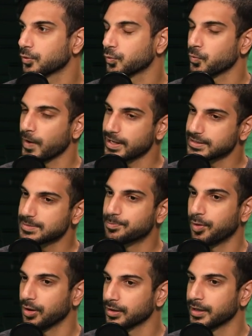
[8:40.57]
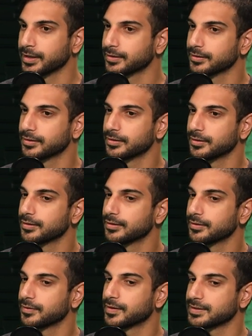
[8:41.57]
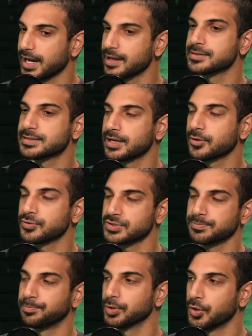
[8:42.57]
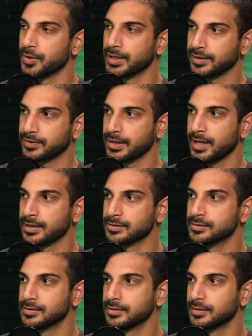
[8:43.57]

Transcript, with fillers: Randy Bullock, the Titans kicker, just blew it at the end.